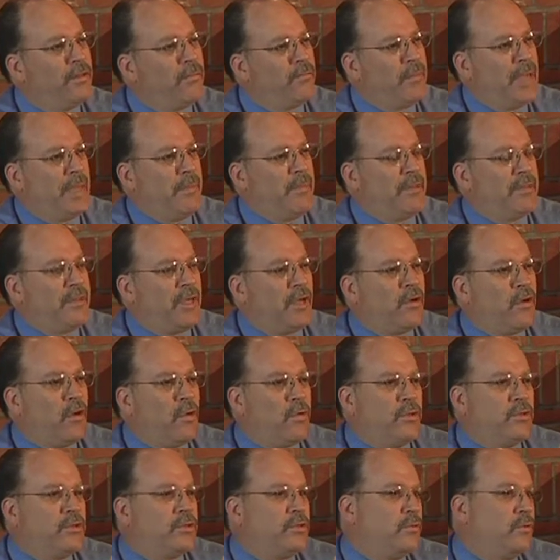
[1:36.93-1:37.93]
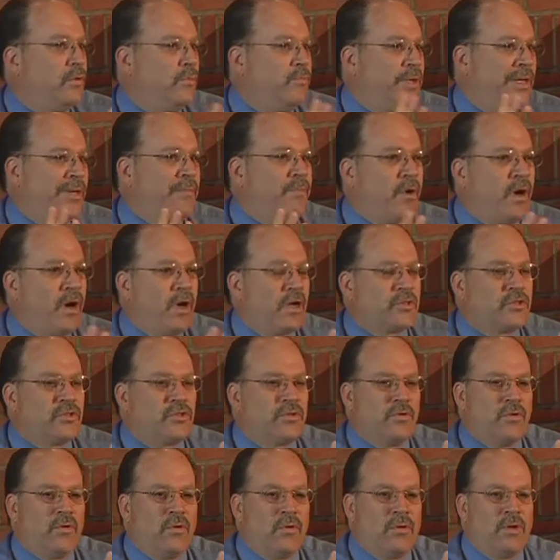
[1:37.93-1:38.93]
Maybe they go into a big box
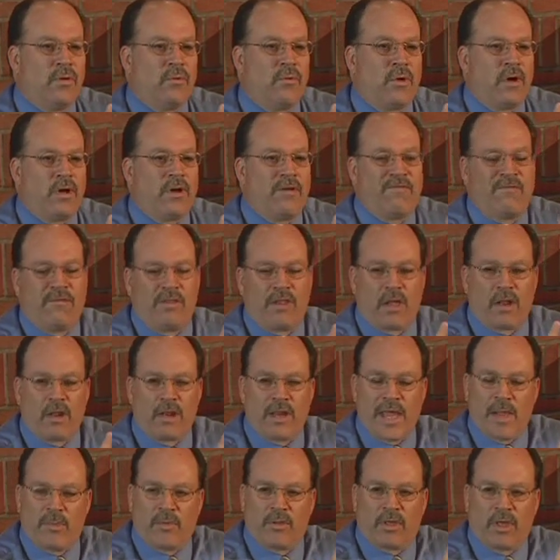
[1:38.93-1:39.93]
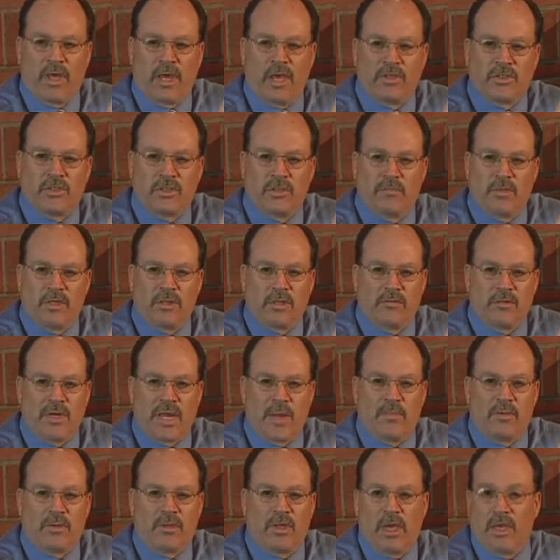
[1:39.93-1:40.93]
store and want to fill out an application, but their
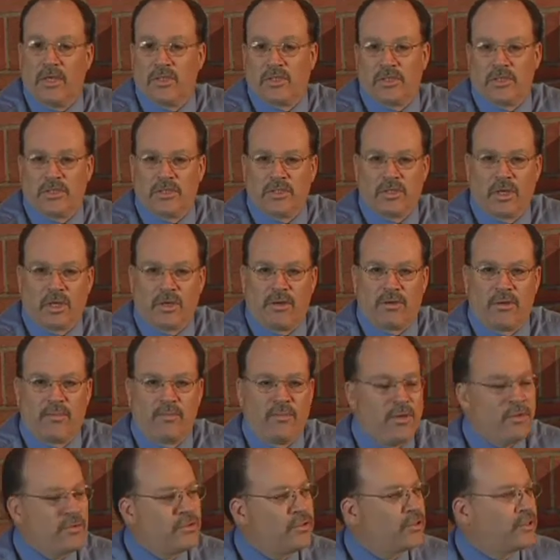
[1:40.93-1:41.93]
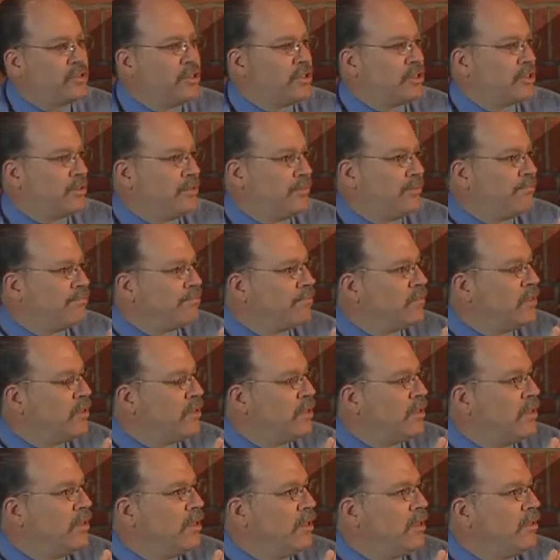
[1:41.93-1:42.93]
application is on a computer system
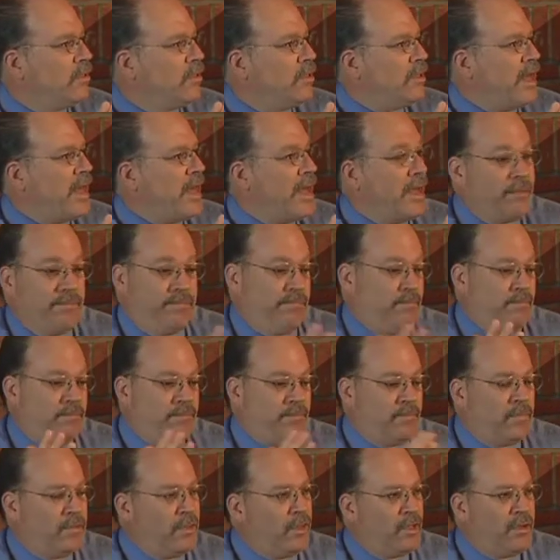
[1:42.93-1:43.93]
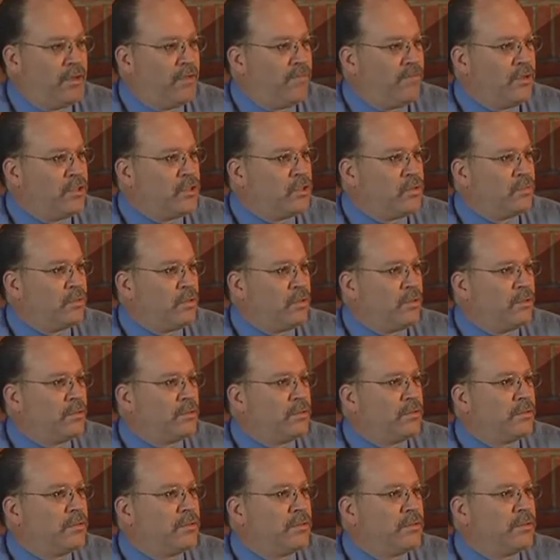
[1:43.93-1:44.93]
that the
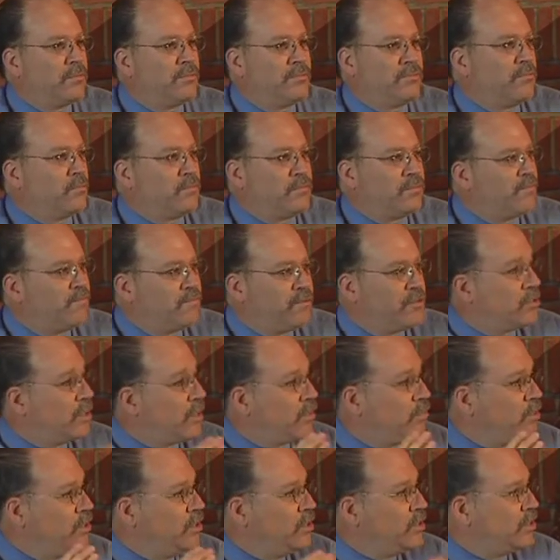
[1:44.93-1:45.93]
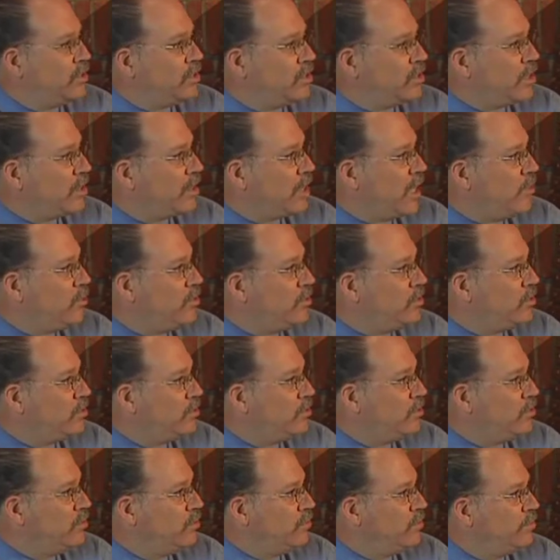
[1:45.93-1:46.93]
individual, for some reason, is unable
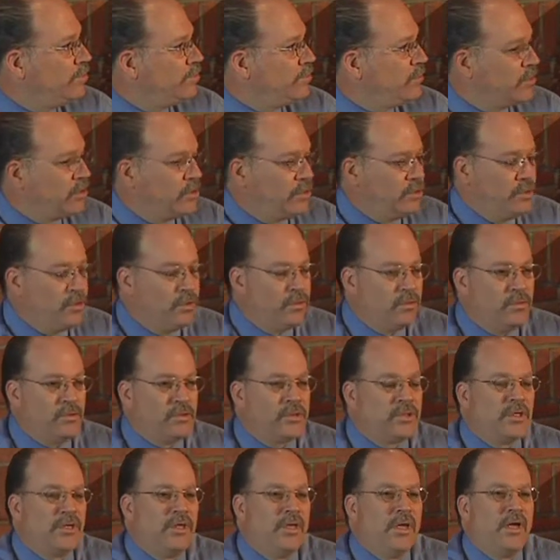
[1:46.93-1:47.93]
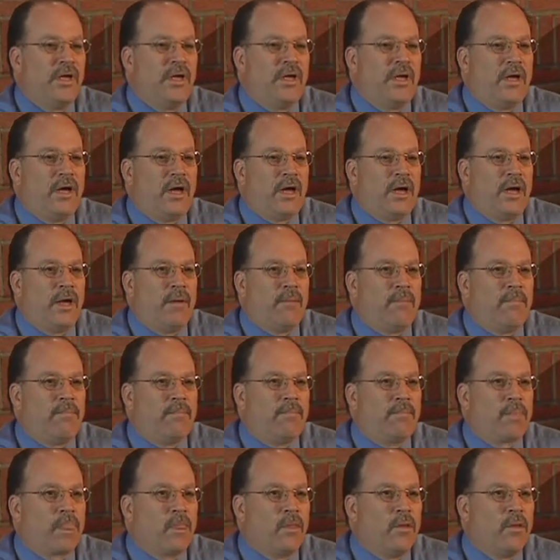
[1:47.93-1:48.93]
to use.
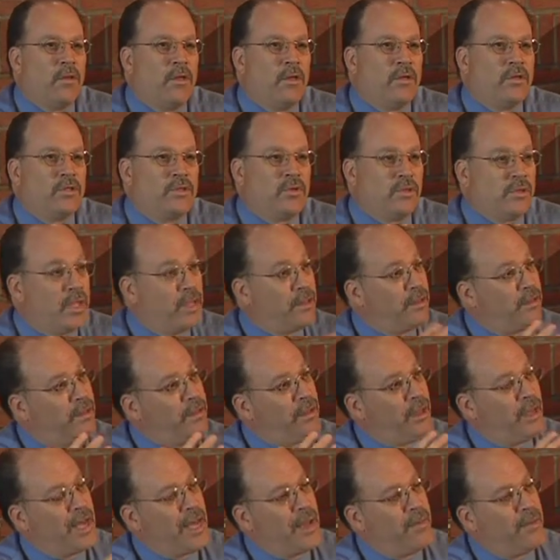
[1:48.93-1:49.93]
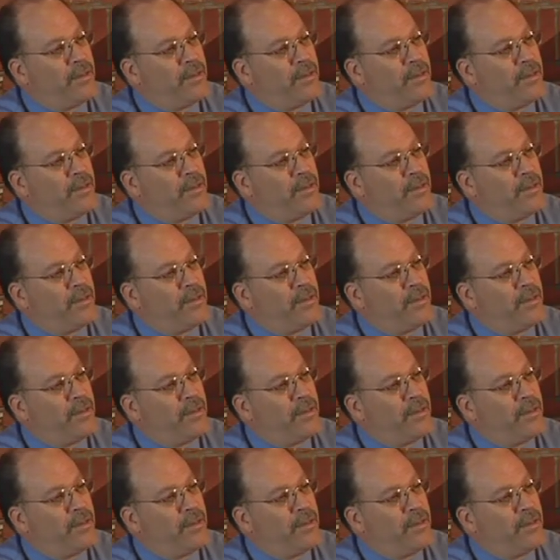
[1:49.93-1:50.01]
So then the